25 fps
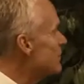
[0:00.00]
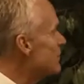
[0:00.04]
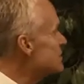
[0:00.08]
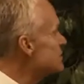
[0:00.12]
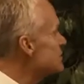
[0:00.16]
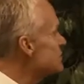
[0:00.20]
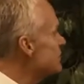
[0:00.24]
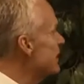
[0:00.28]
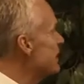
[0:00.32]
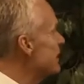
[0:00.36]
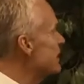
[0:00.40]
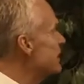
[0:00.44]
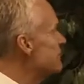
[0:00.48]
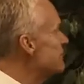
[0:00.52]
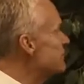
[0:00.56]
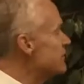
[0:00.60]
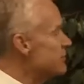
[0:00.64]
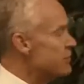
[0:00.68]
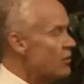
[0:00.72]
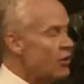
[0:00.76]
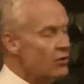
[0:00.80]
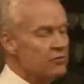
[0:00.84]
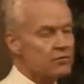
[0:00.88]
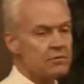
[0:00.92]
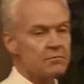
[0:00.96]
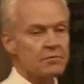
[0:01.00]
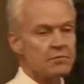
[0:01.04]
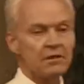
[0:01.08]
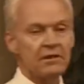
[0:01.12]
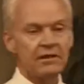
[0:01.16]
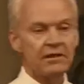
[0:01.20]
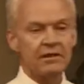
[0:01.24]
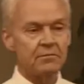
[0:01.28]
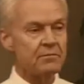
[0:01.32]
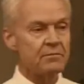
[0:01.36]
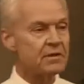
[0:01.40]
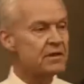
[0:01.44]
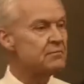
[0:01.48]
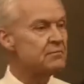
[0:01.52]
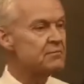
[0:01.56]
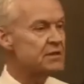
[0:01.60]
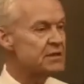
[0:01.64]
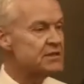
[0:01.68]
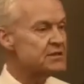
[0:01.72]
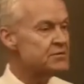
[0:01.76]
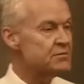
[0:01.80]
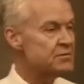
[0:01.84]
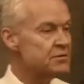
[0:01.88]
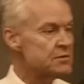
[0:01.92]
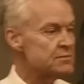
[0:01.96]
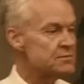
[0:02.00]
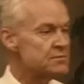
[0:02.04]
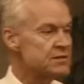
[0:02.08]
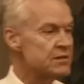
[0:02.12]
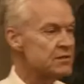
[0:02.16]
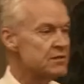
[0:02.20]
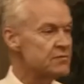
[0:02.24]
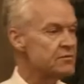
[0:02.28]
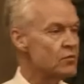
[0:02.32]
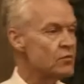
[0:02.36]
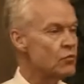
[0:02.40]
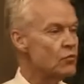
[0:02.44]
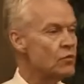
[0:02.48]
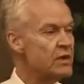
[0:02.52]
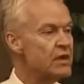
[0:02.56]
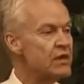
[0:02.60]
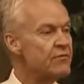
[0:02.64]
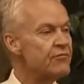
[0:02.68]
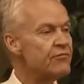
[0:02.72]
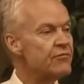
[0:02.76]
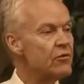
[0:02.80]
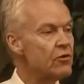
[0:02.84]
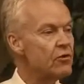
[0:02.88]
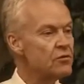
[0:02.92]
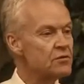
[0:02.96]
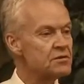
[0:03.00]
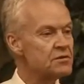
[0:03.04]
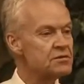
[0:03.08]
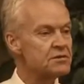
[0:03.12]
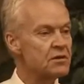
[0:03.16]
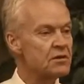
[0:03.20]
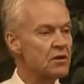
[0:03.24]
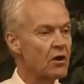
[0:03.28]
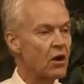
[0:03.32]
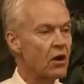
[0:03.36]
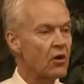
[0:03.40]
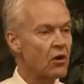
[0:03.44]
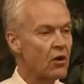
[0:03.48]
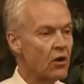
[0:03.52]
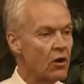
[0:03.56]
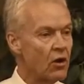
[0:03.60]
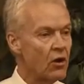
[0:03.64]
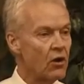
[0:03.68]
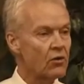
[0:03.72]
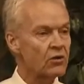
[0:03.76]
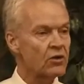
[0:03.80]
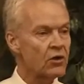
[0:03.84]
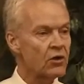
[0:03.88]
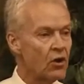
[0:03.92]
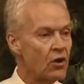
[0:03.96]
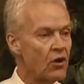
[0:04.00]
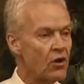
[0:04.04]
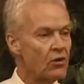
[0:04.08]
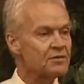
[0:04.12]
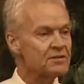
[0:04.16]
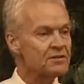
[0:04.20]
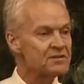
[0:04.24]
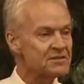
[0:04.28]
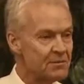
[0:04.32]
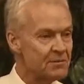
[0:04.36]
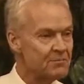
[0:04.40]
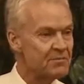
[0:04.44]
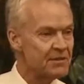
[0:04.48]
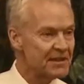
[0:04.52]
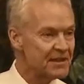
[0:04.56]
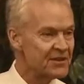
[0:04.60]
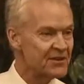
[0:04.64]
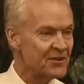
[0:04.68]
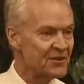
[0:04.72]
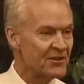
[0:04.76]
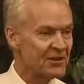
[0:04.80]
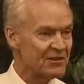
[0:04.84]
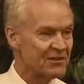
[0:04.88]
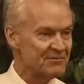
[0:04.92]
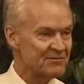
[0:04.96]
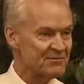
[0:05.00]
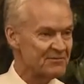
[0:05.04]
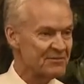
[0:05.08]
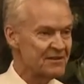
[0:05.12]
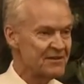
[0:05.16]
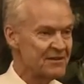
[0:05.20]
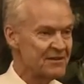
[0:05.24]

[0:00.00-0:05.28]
must write if they're ultimately to be at peace with themselves. We folks are all called to something in our life.